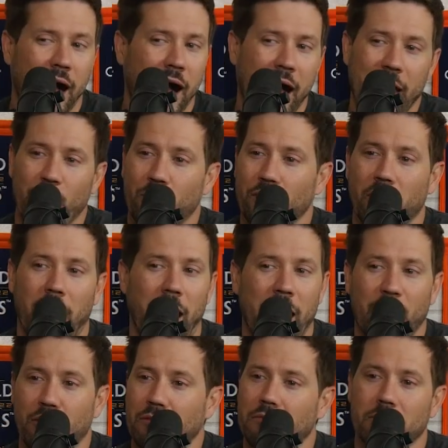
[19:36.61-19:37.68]
I don't,
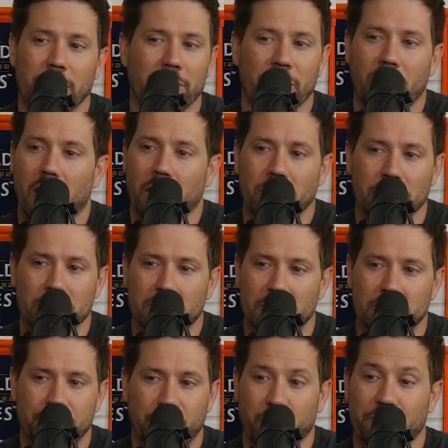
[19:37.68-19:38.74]
you know,
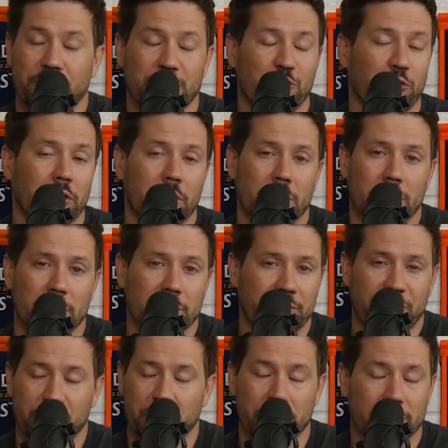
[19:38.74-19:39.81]
perfect world.
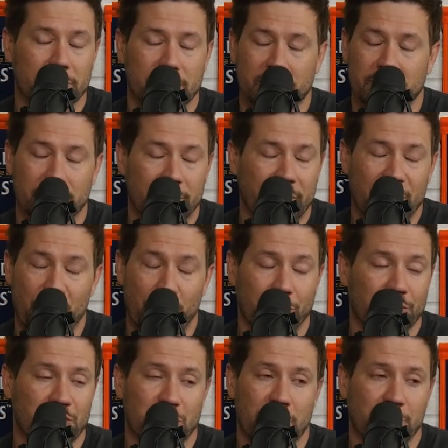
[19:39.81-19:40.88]
If you're the
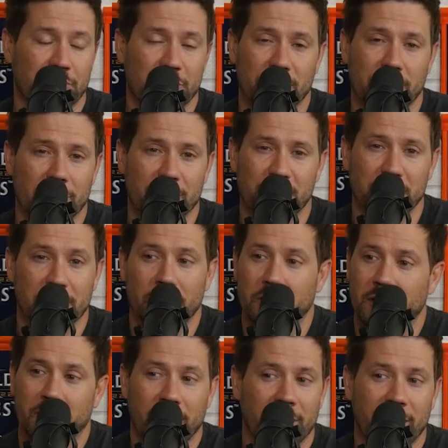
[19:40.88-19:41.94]
ownership,
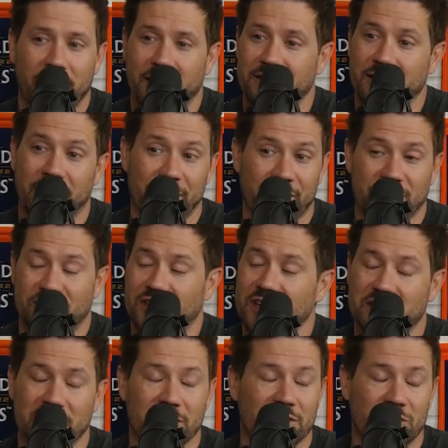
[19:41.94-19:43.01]
and this
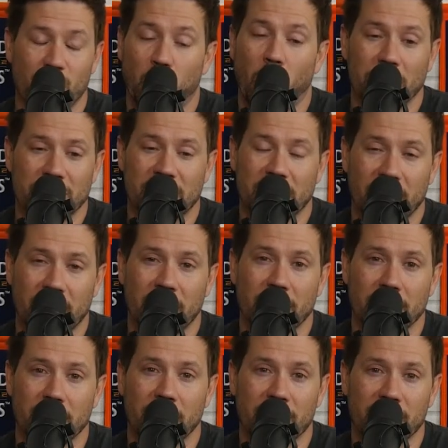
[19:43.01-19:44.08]
season once
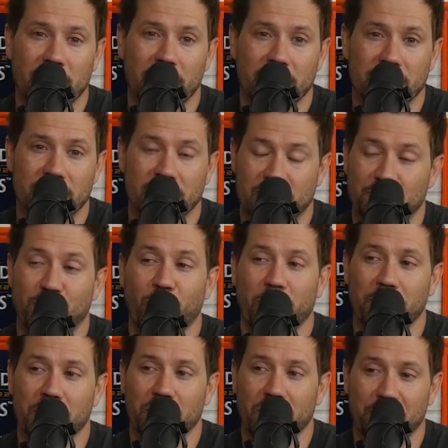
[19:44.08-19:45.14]
again is a
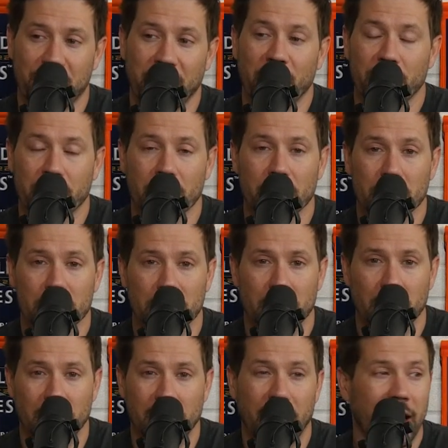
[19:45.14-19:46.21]
disappointment or a failure
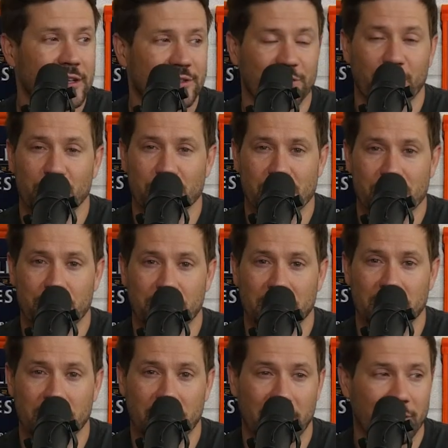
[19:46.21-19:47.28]
in the eyes of ownership
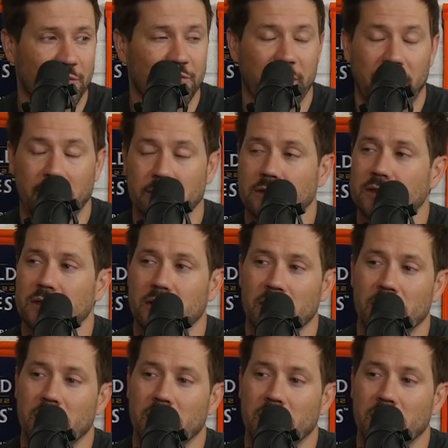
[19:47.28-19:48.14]
and the fans.